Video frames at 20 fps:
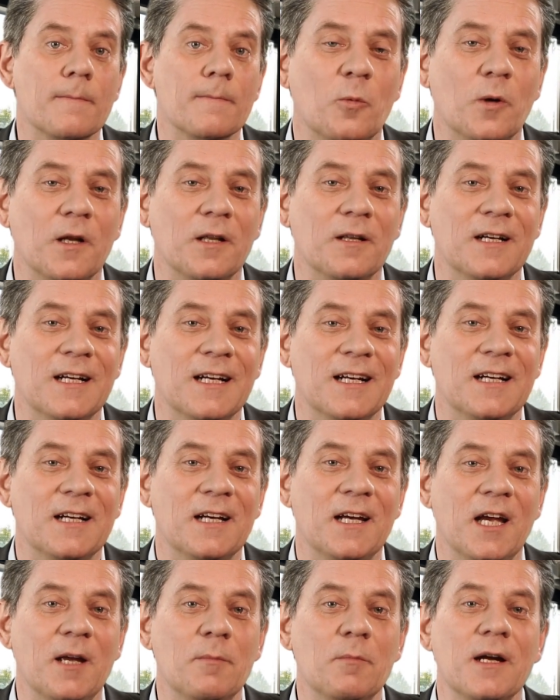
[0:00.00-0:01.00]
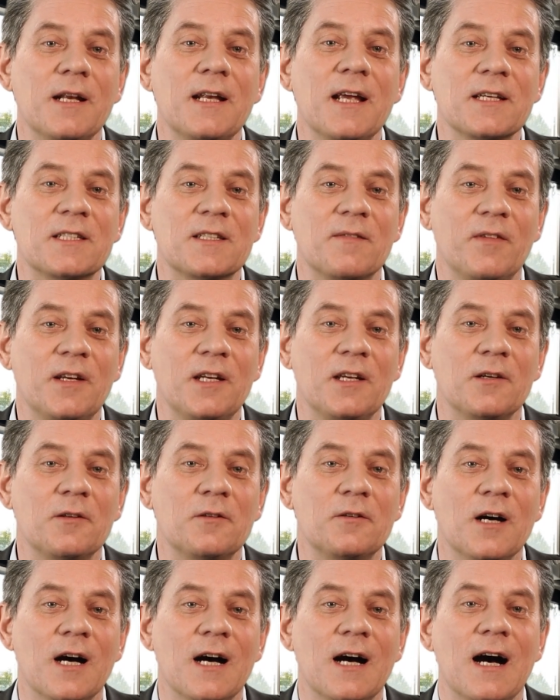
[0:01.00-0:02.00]
Well, in my next
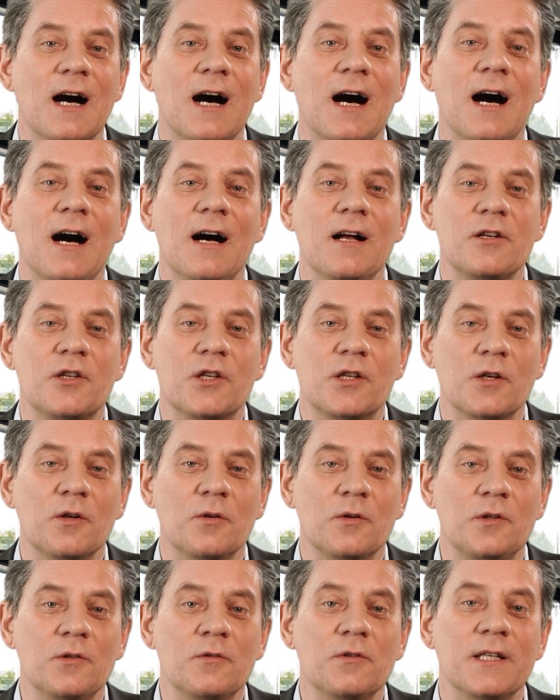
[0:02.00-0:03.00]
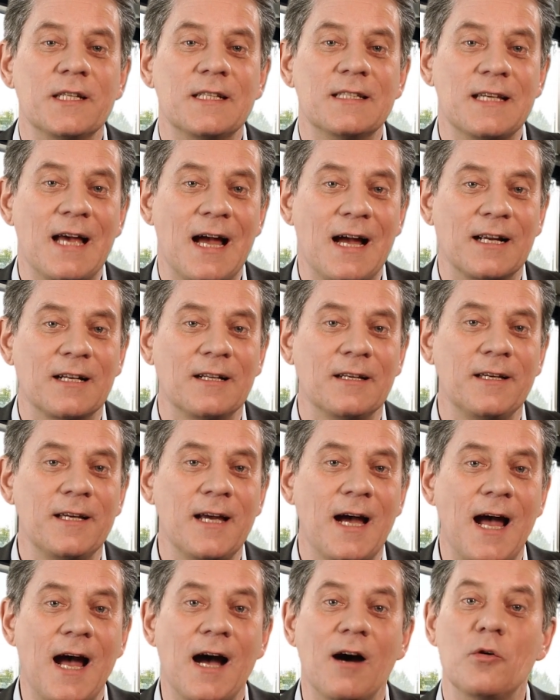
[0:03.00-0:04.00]
video, I'll show you exactly
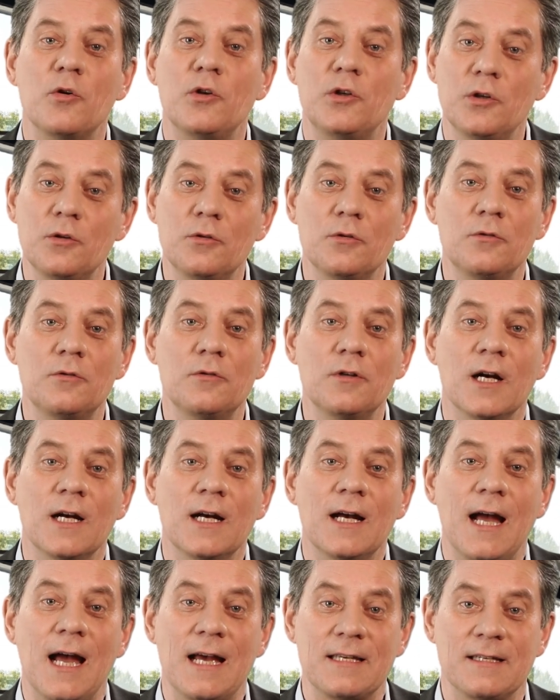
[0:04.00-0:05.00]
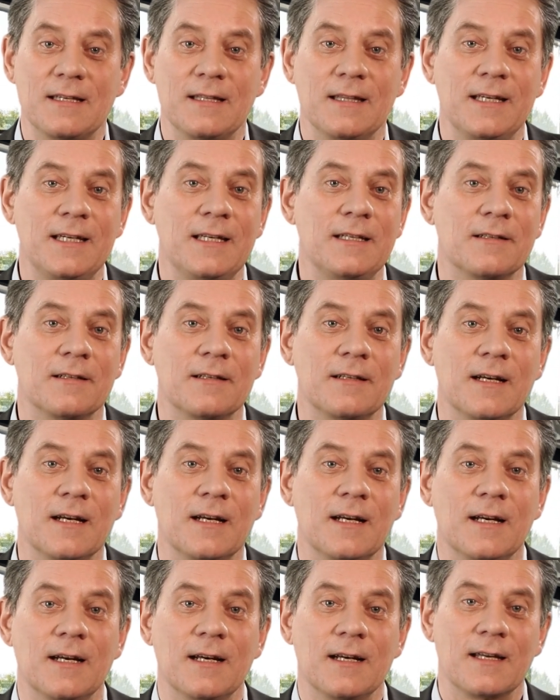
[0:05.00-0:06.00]
how you, as a leader,
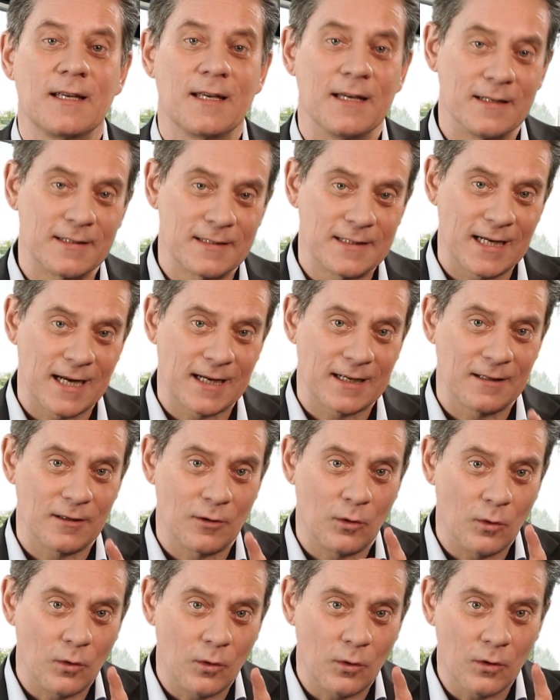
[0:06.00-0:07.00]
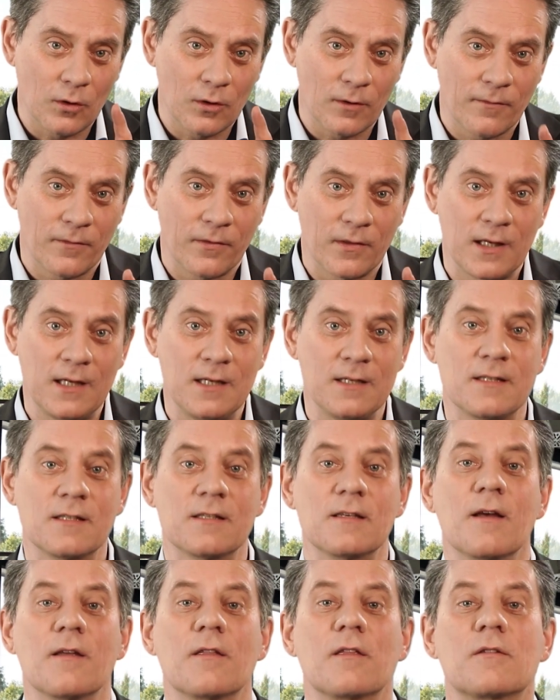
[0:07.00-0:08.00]
can tackle all of
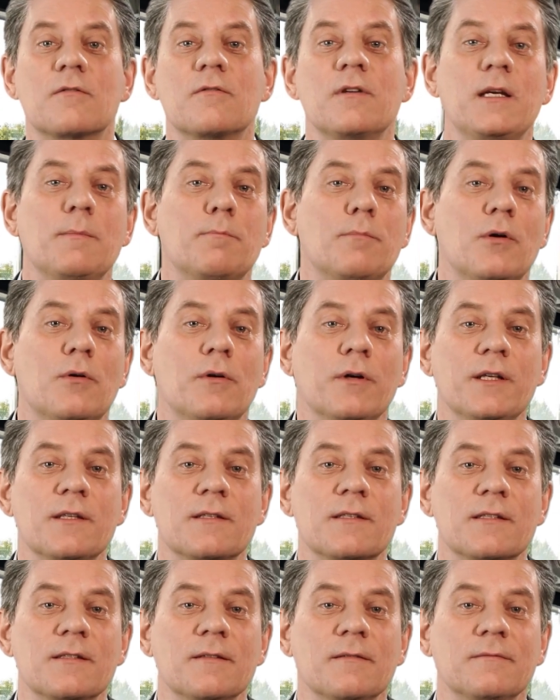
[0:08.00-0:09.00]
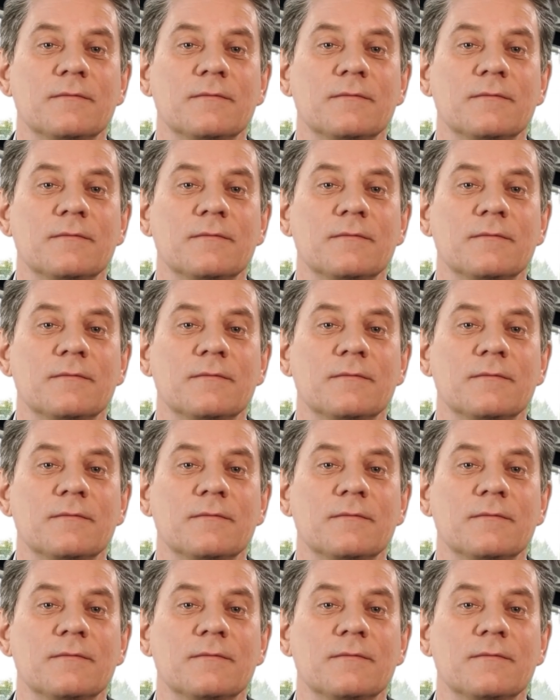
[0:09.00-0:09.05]
these 3 points.